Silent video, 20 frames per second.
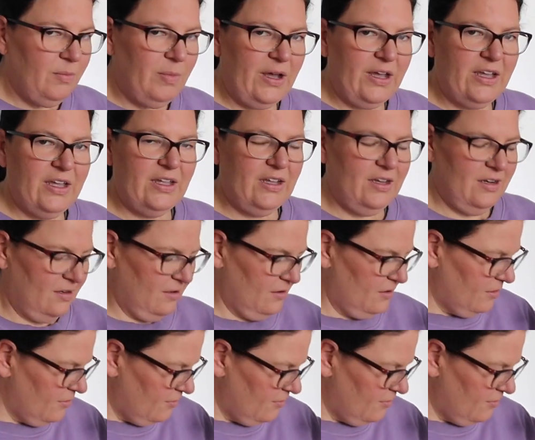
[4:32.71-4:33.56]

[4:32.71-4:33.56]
bucket